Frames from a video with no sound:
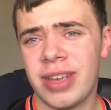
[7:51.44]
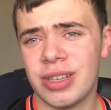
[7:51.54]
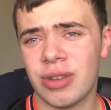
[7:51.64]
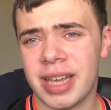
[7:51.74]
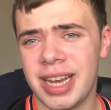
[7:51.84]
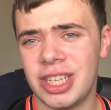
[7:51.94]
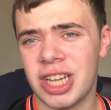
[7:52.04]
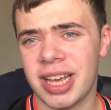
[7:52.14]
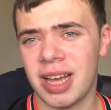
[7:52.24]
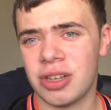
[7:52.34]
Things with Kenny
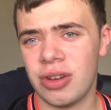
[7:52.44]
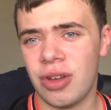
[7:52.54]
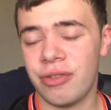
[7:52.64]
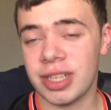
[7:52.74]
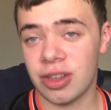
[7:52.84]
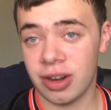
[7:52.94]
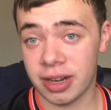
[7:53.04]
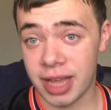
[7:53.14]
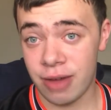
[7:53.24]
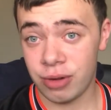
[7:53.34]
Jackett, I don't know if he's going
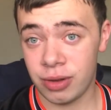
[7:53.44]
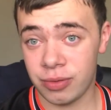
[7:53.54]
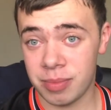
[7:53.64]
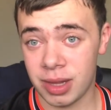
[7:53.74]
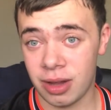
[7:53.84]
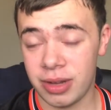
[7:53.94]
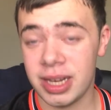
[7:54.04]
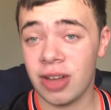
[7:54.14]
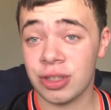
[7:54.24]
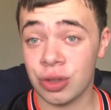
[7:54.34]
to get rid of him though.
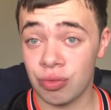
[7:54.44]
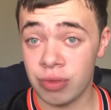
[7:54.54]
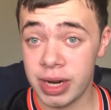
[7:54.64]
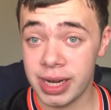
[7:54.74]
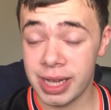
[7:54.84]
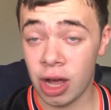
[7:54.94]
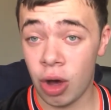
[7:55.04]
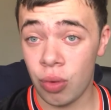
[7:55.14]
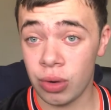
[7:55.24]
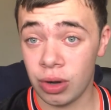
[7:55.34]
He likes to really
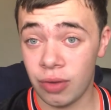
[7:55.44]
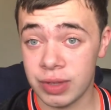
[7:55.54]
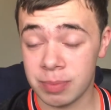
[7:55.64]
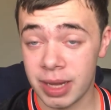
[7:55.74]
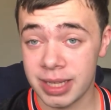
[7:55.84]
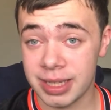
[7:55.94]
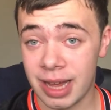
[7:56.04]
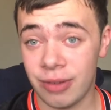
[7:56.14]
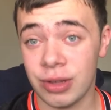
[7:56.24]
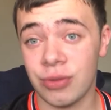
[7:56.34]
hold a lot of his players
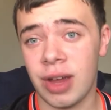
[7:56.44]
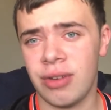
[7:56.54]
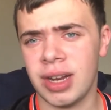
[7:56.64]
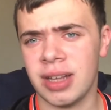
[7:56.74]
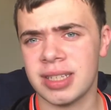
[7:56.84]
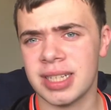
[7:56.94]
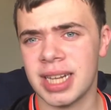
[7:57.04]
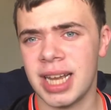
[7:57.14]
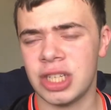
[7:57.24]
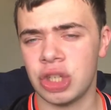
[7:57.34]
down. He was very reluctant
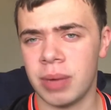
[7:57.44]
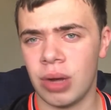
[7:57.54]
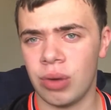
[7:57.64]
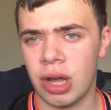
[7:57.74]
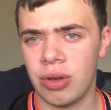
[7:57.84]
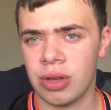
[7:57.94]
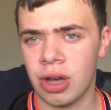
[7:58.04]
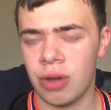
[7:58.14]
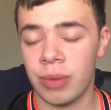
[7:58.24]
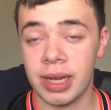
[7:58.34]
to let Jamal Lowe
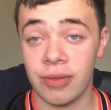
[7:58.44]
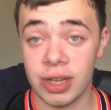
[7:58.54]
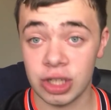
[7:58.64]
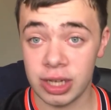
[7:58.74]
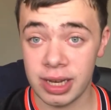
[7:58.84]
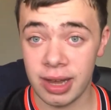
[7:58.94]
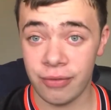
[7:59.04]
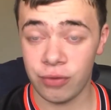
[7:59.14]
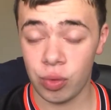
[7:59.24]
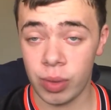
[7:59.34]
go when he eventually
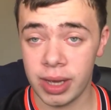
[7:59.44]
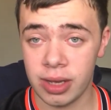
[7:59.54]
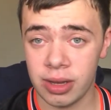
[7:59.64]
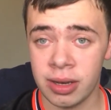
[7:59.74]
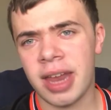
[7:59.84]
left for Wigan.